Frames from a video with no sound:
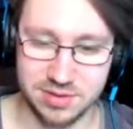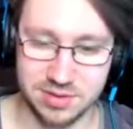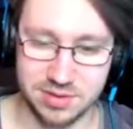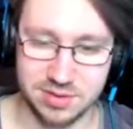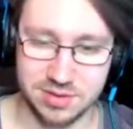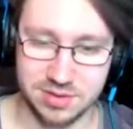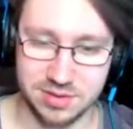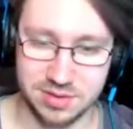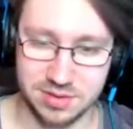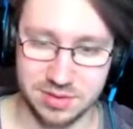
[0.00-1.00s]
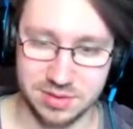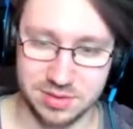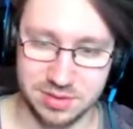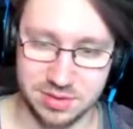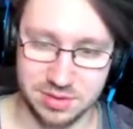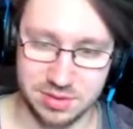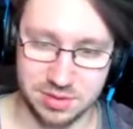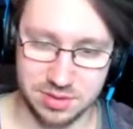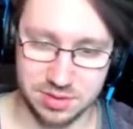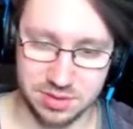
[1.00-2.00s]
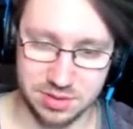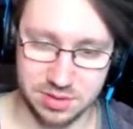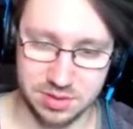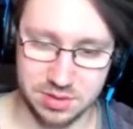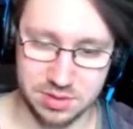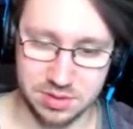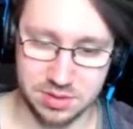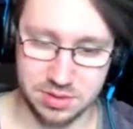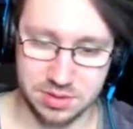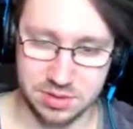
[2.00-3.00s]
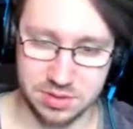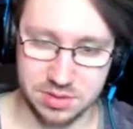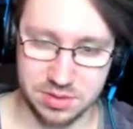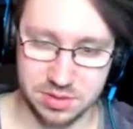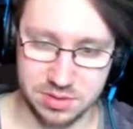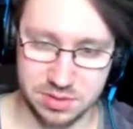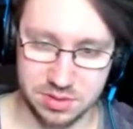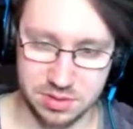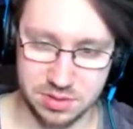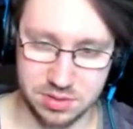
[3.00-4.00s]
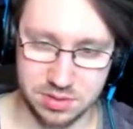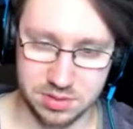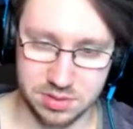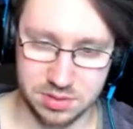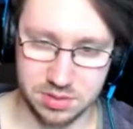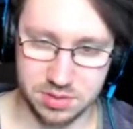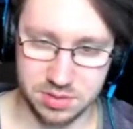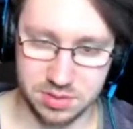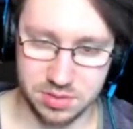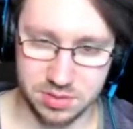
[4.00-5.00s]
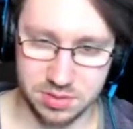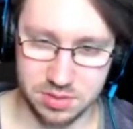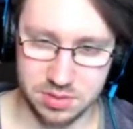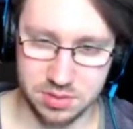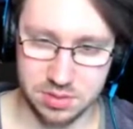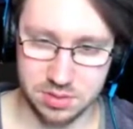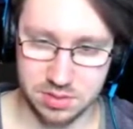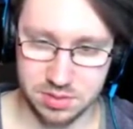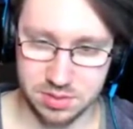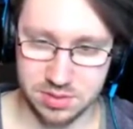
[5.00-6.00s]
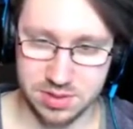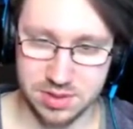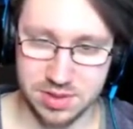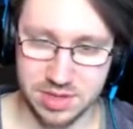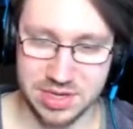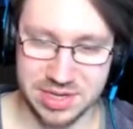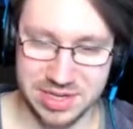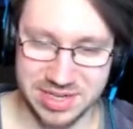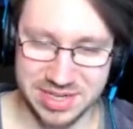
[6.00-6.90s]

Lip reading: The person shown says nothing.